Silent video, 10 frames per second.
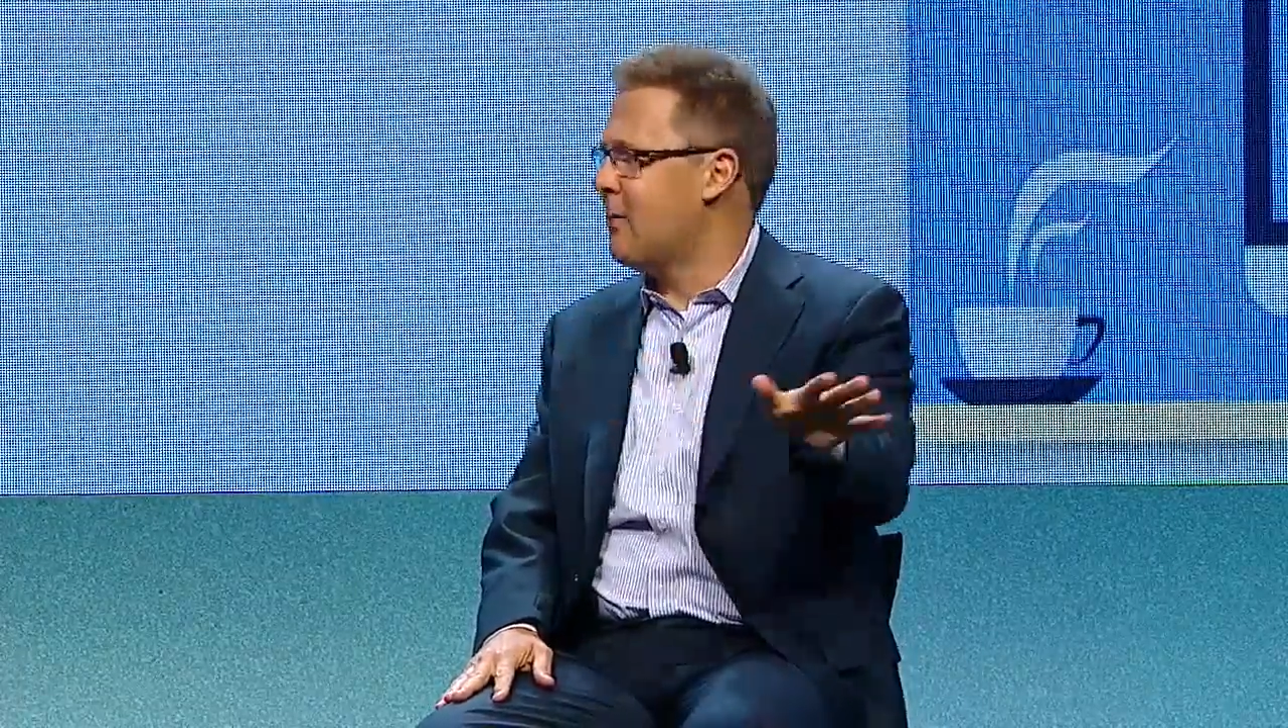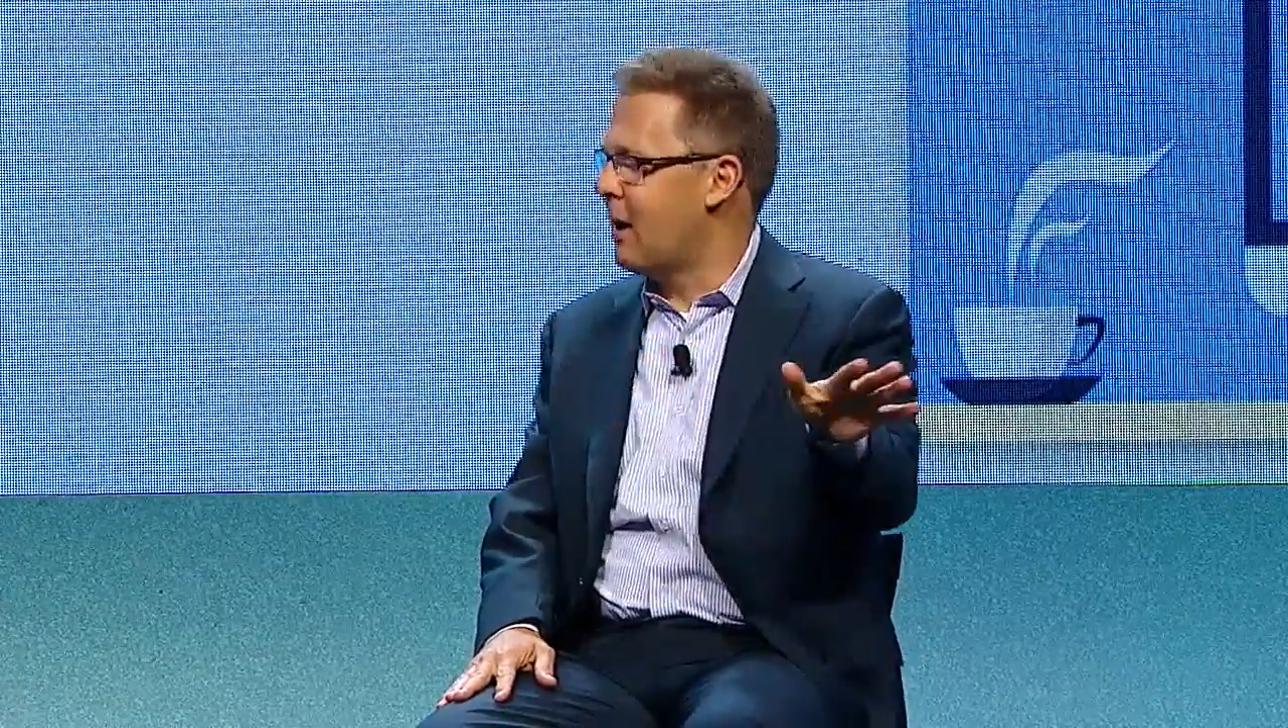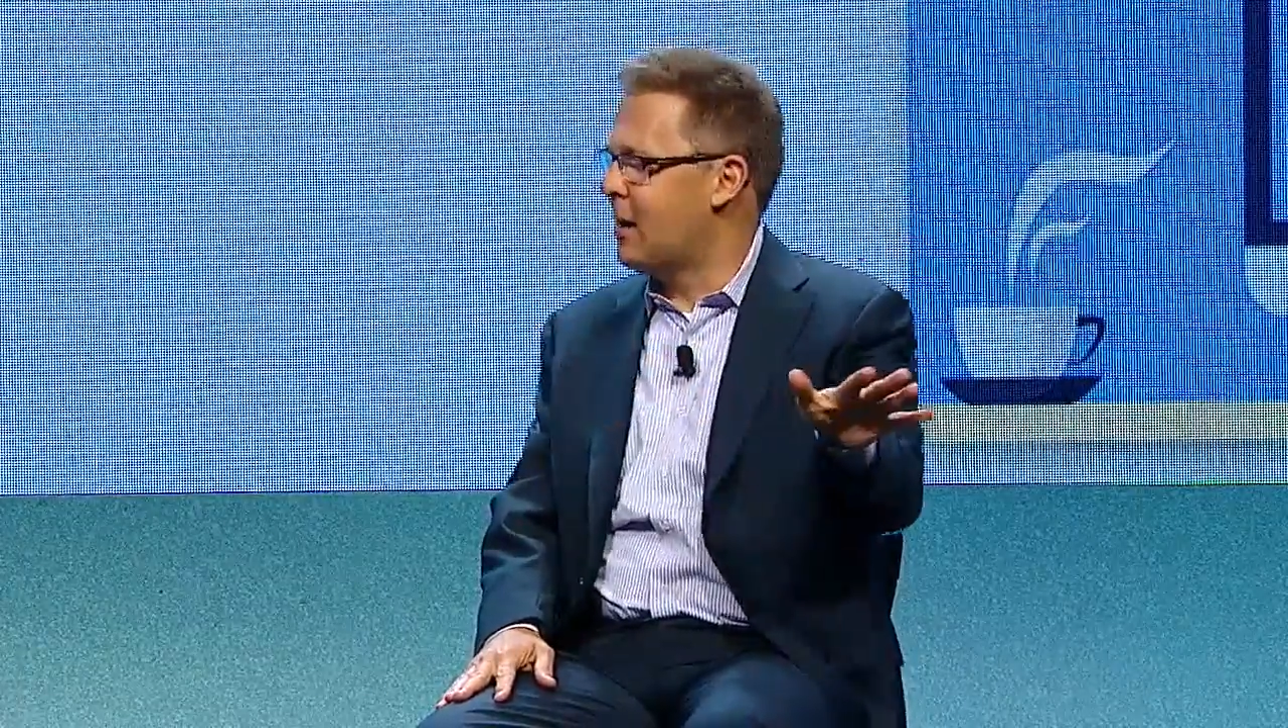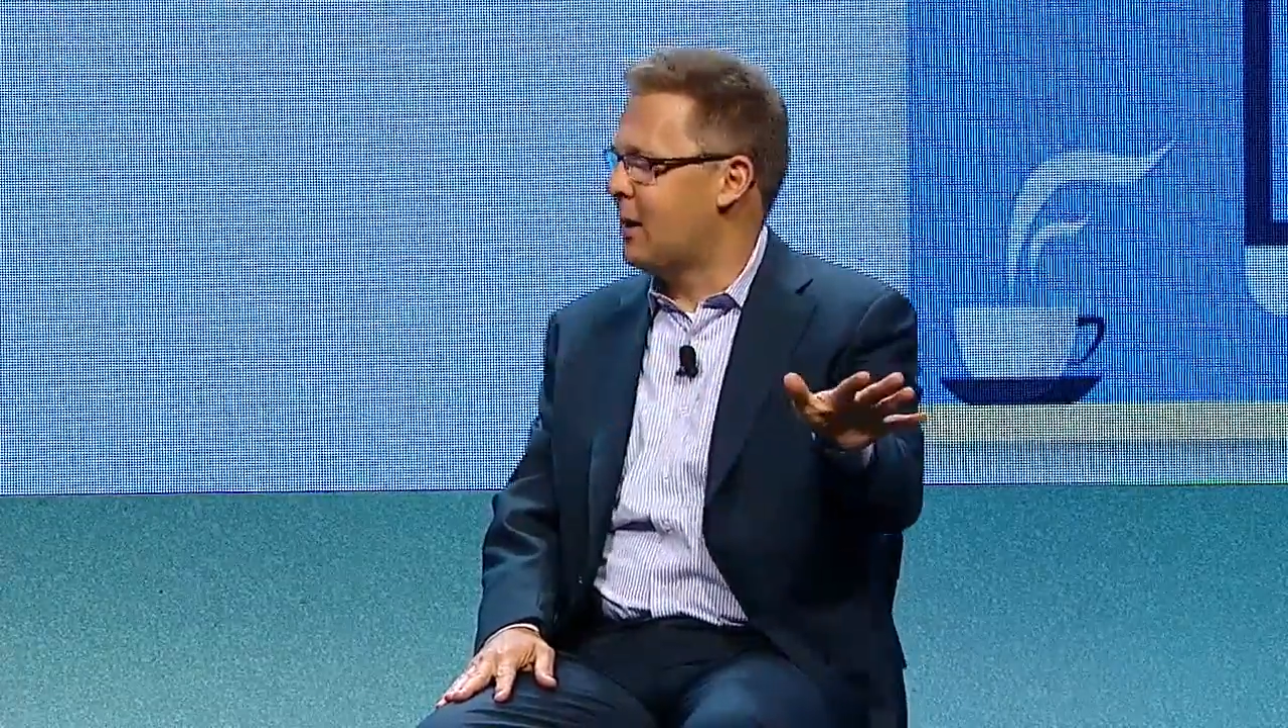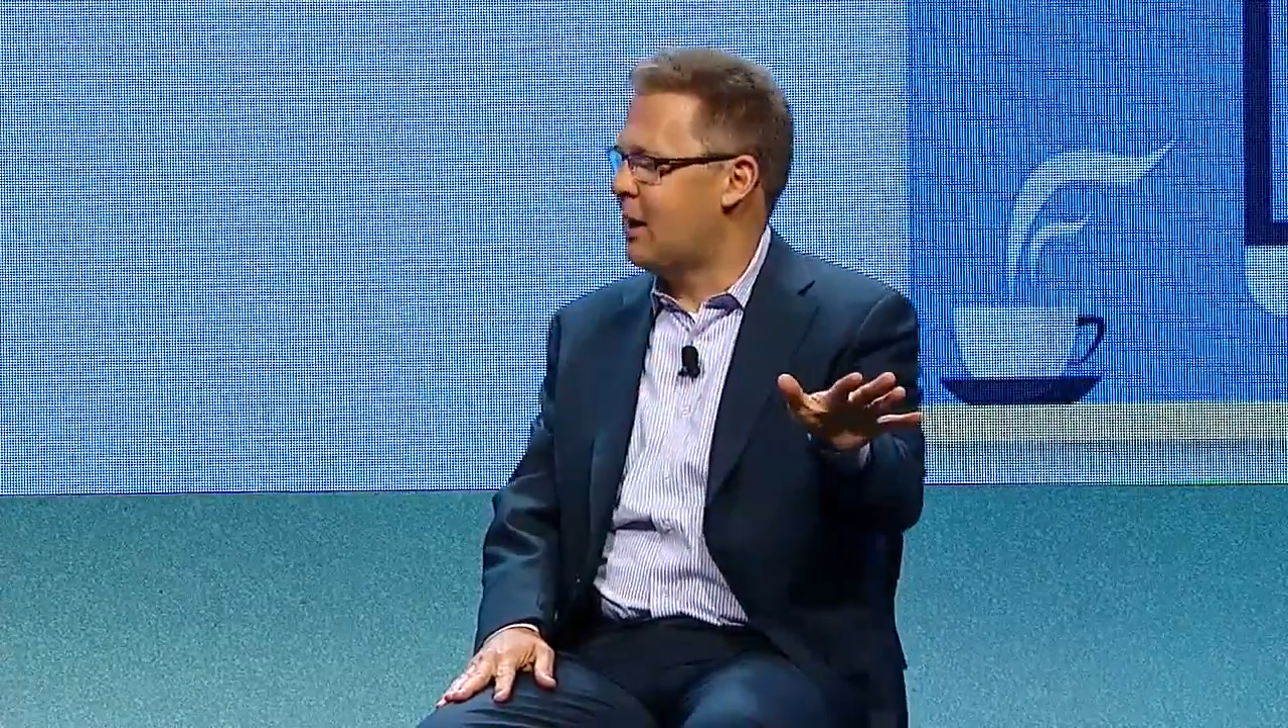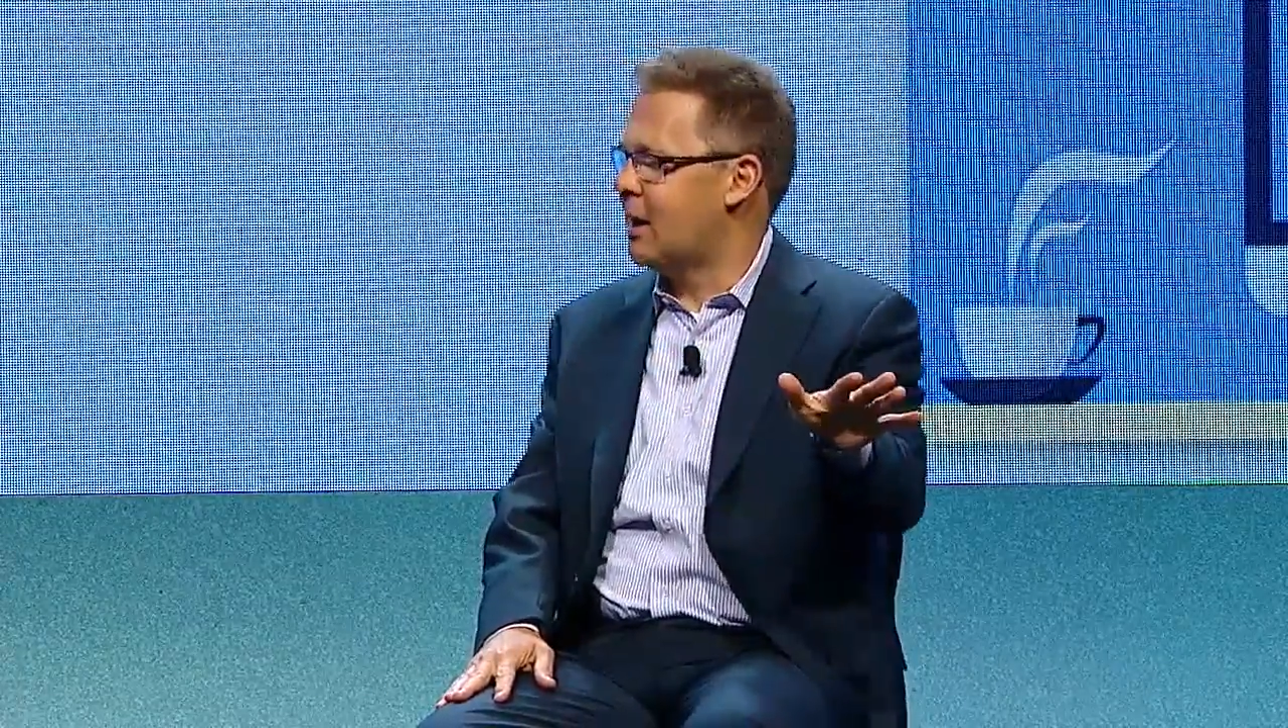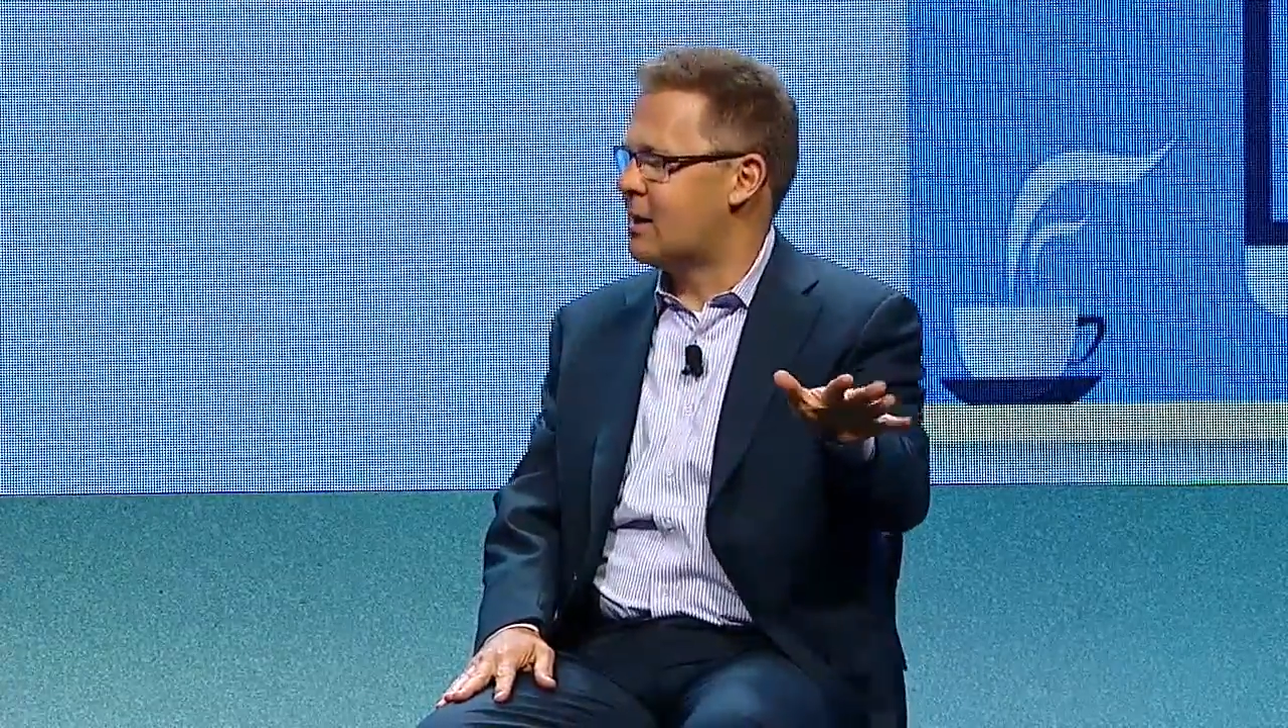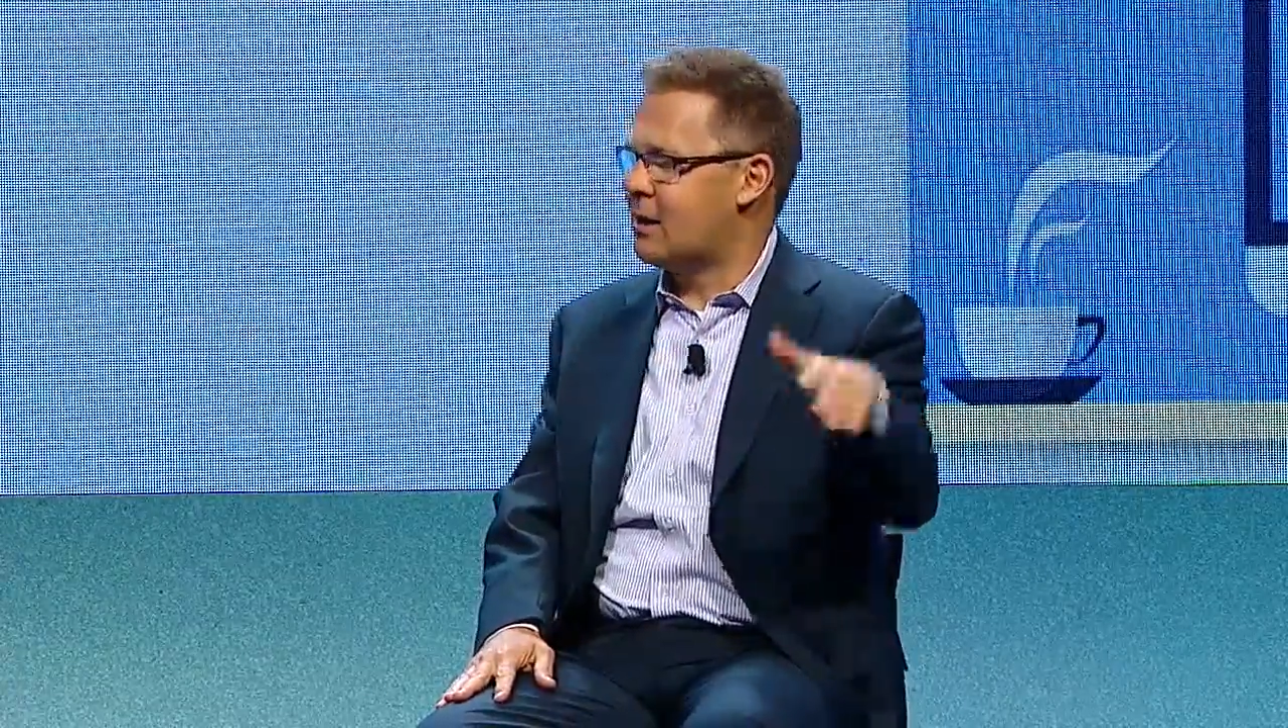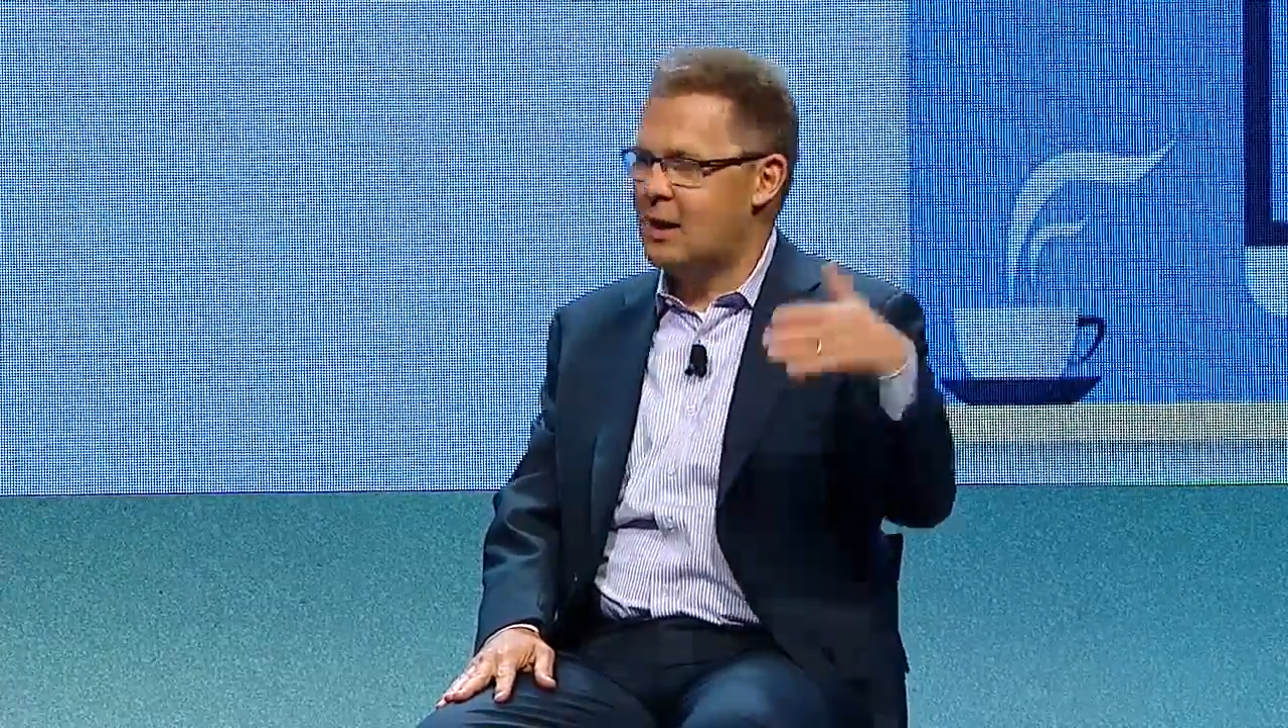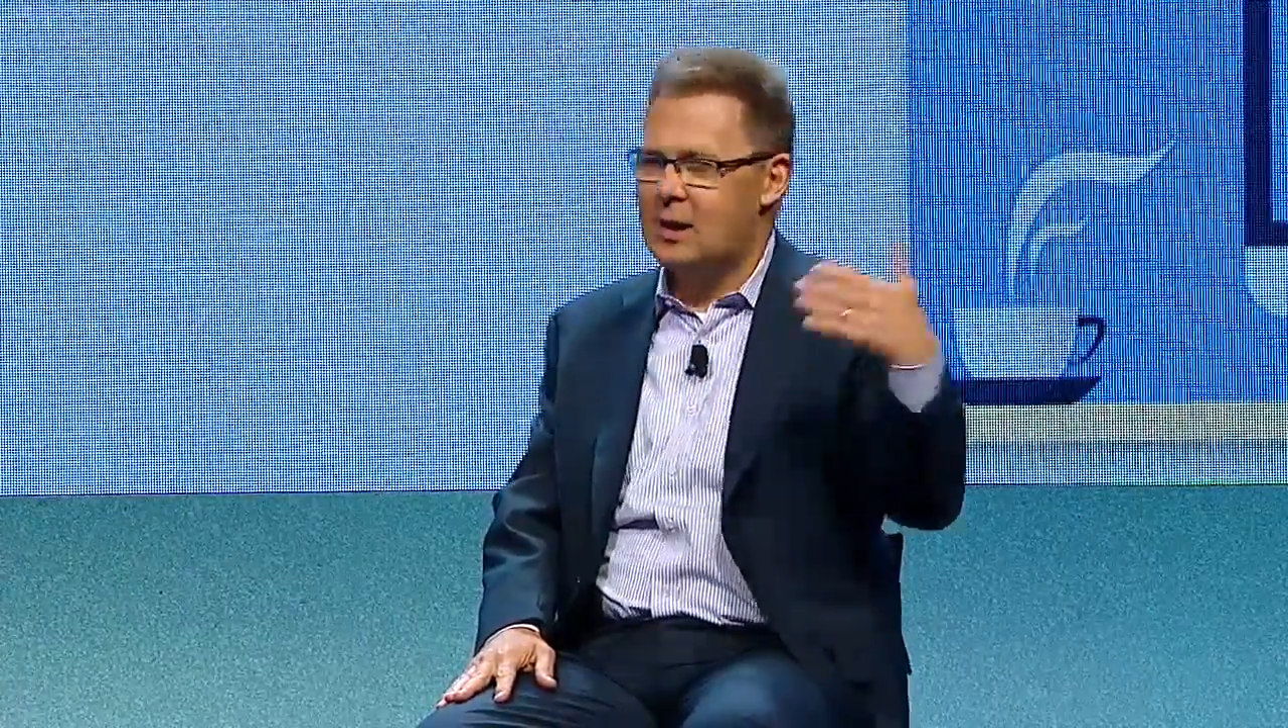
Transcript: many years.